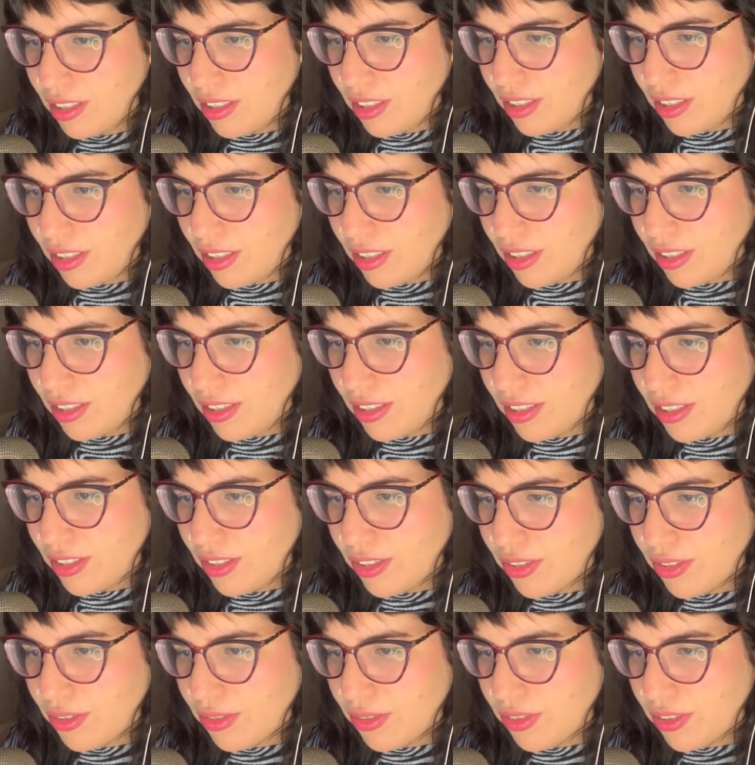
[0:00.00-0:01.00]

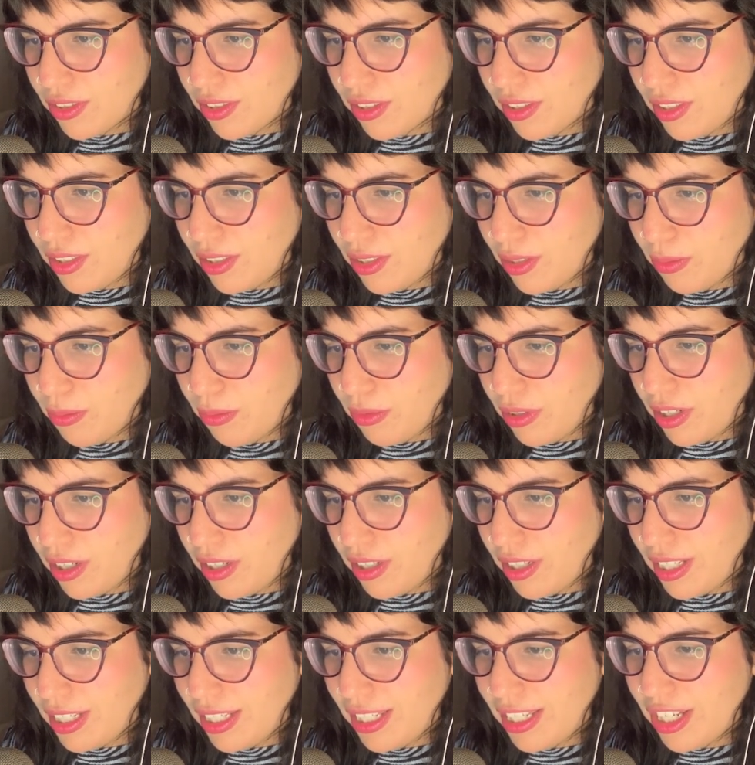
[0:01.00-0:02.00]
Let's choose this
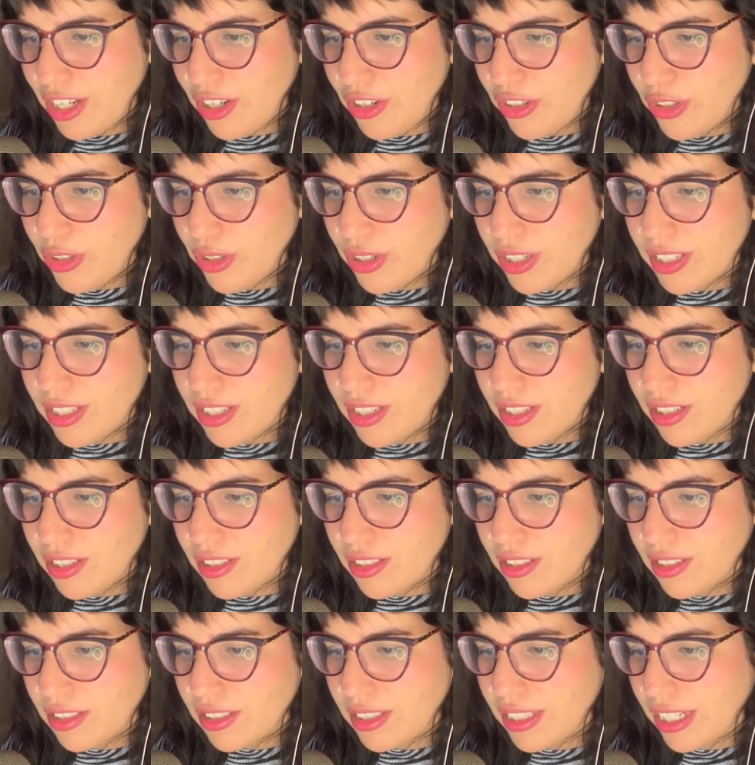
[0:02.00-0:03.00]
one. Here you can
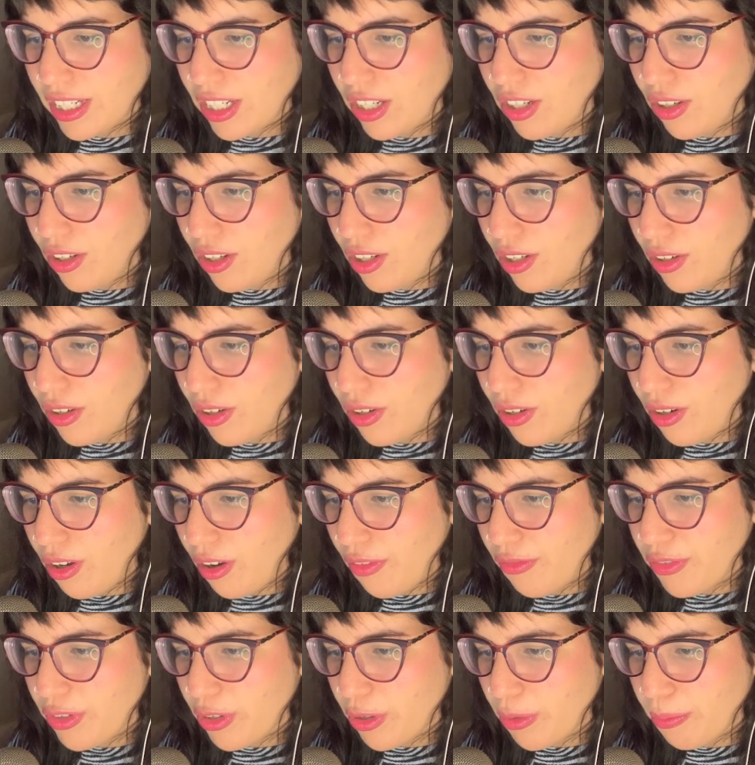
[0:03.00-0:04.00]
change the color
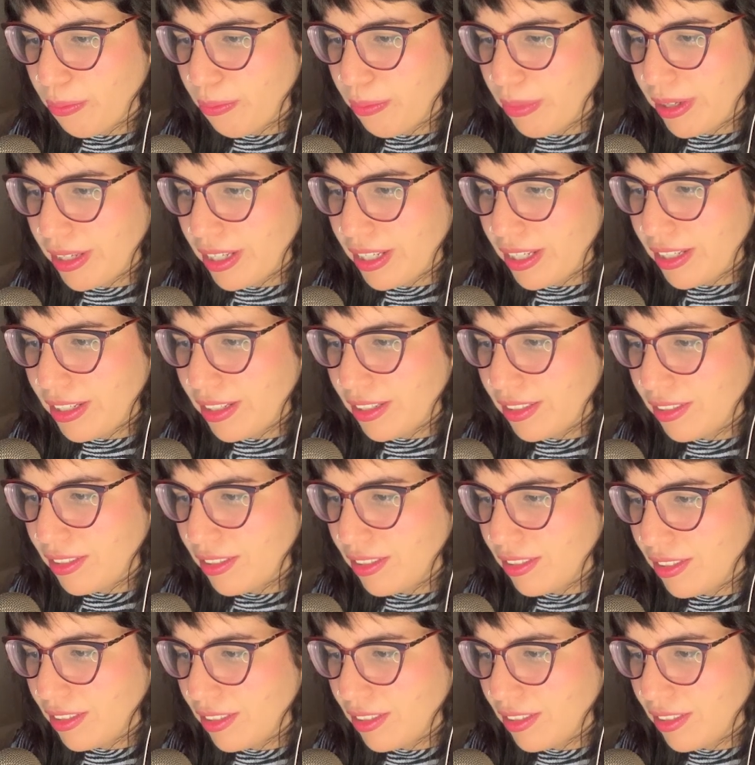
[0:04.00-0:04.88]
of your pen.